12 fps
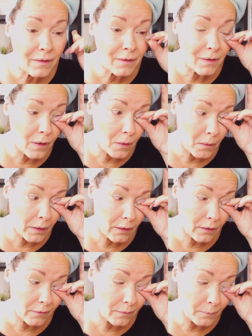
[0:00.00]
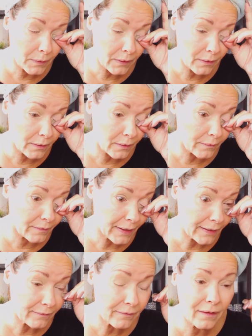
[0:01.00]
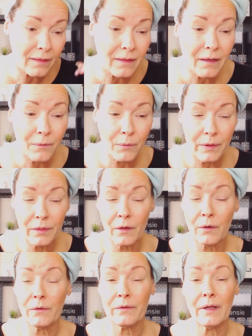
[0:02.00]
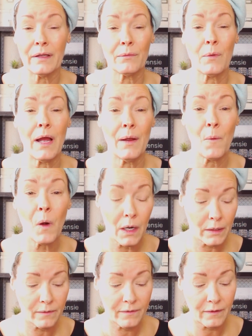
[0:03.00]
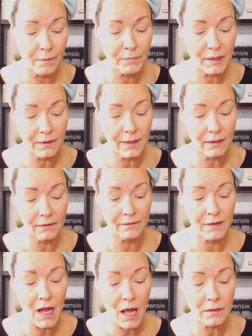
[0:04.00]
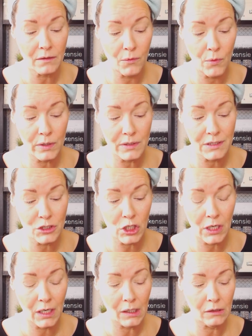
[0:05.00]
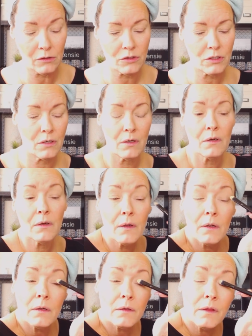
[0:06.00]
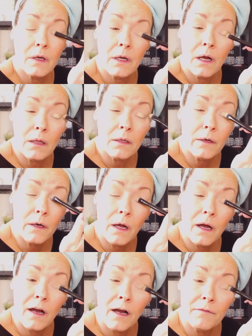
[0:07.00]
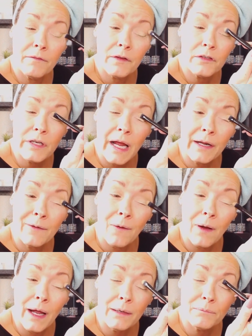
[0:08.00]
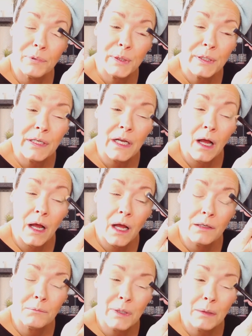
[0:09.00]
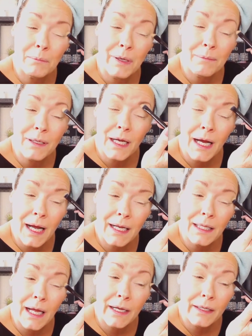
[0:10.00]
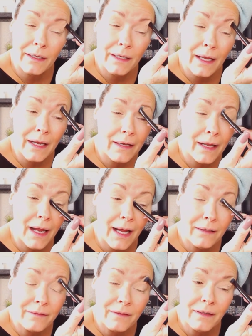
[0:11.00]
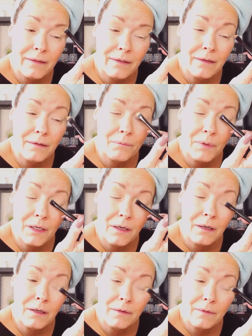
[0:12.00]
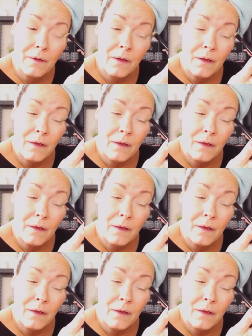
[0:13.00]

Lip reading: you know, it is what it is. That's the thing with those. That's why I wanted something that is not going to change the color of the shadow I'm putting on, but maybe highlight it and accent it, because